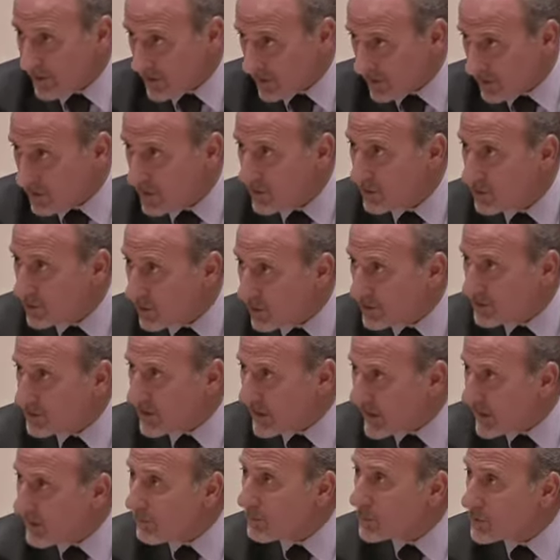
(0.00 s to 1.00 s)
become
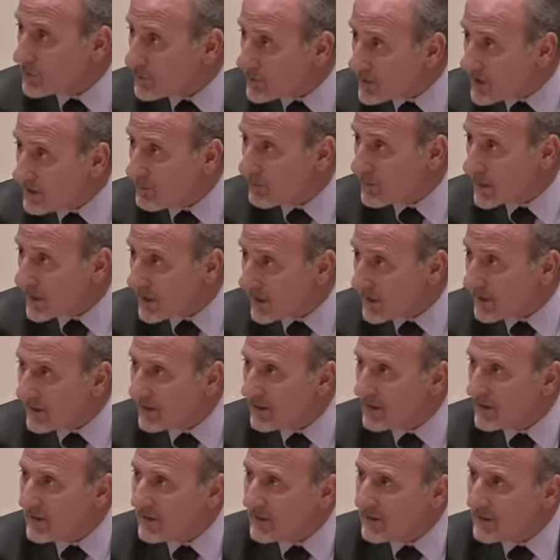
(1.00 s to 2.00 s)
independent, become
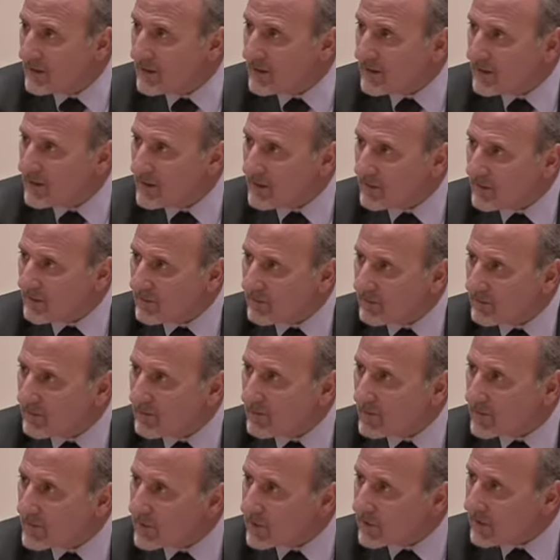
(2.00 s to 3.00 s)
autonomous, can
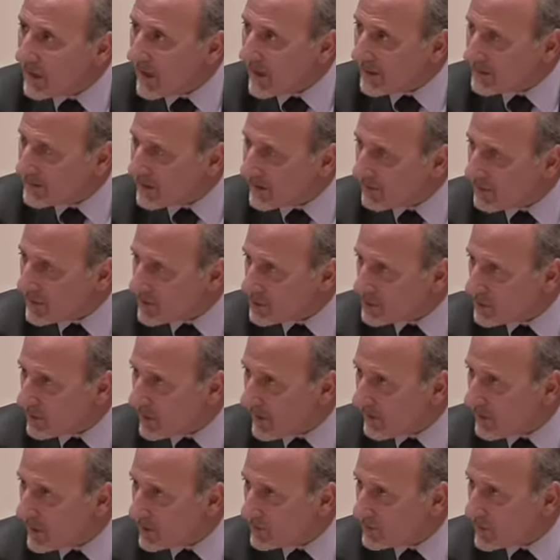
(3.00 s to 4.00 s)
have
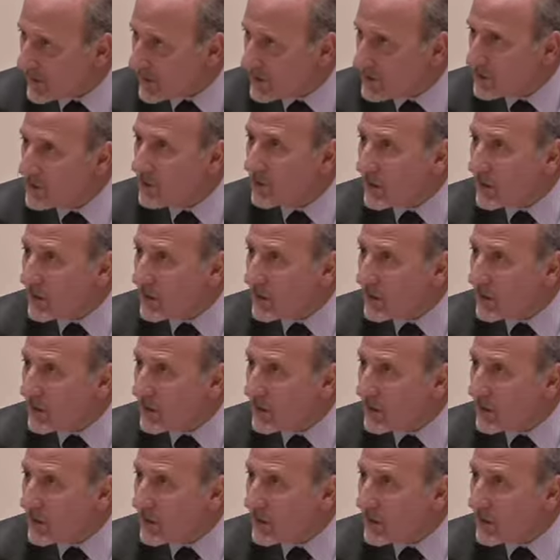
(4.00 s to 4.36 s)
training, have